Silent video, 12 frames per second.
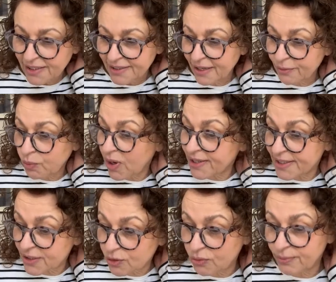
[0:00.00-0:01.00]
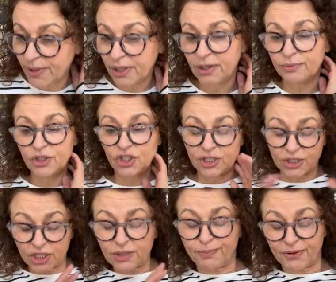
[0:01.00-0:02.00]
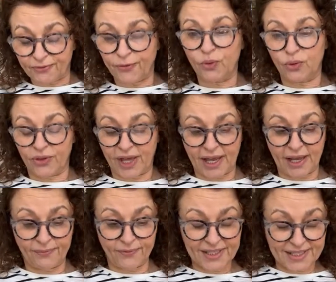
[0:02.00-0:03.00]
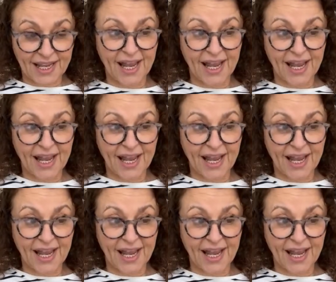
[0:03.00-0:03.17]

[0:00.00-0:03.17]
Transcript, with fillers: Now, why this caught my eye was just, just before that, this